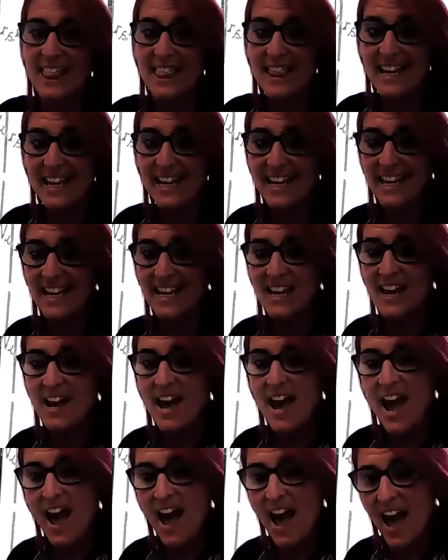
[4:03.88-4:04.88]
The
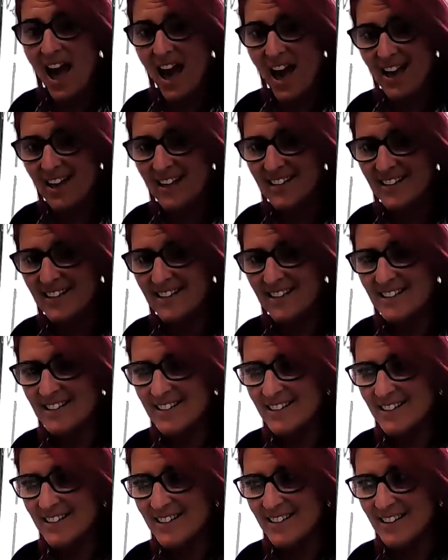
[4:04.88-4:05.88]

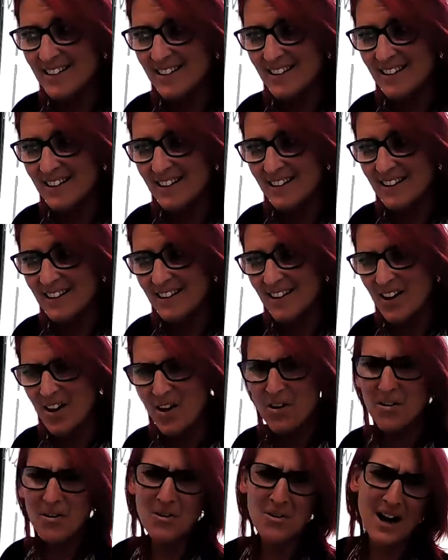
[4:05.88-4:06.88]
end.
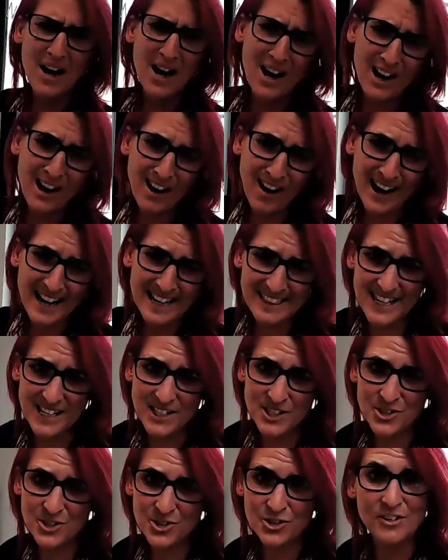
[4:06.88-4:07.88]
Oh, I like
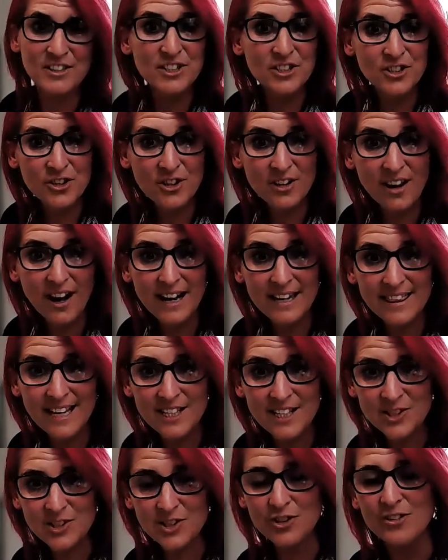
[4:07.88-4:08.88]
that story. Did you like
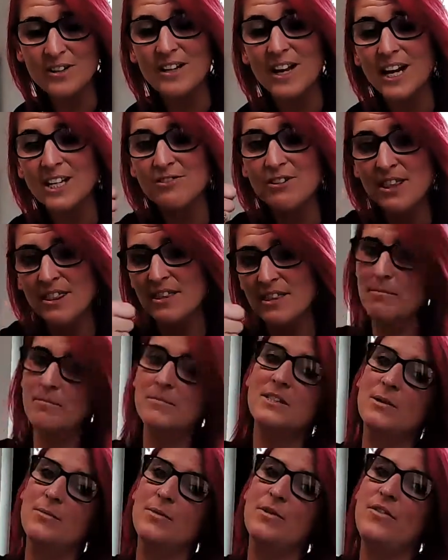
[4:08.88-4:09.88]
that story, Nursery?
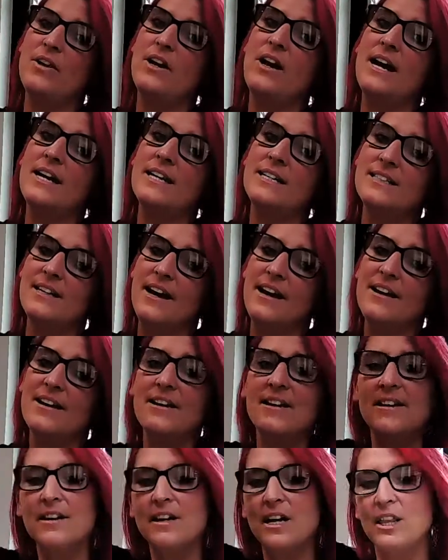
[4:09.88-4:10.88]
Thumbs up if you liked it.
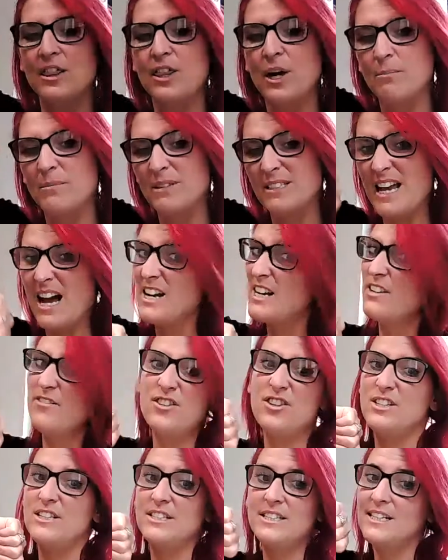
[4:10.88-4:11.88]
Thumbs down if
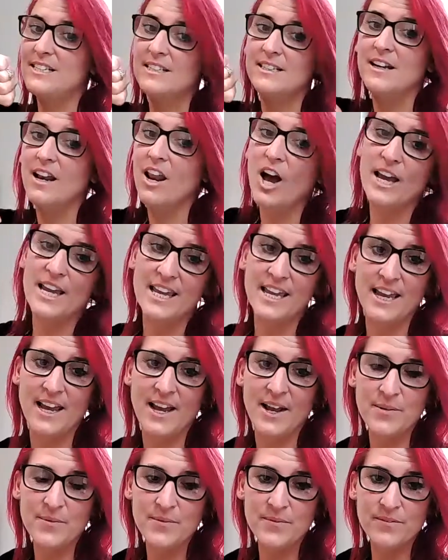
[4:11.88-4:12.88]
you didn't like
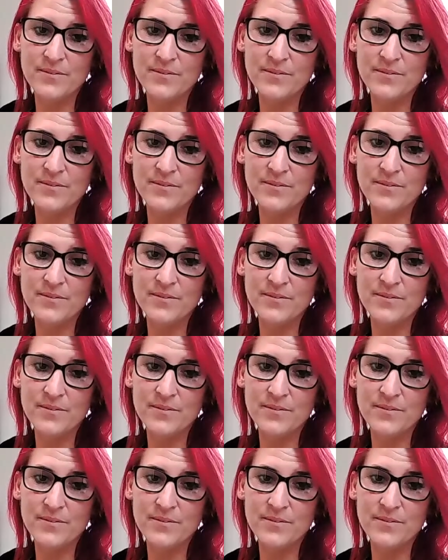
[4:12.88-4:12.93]
it.